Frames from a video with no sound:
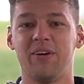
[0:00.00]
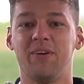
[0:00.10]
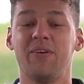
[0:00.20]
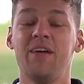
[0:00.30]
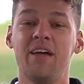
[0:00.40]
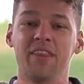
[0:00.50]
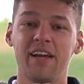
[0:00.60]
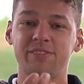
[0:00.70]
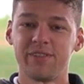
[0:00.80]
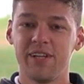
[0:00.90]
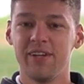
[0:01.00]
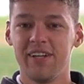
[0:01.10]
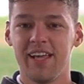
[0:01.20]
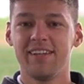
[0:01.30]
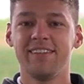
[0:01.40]
So thanks for
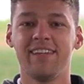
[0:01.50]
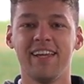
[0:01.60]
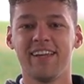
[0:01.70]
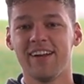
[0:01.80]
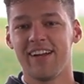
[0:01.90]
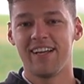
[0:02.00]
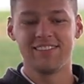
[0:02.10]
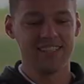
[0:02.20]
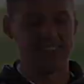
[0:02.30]
tuning in. Take care, guys.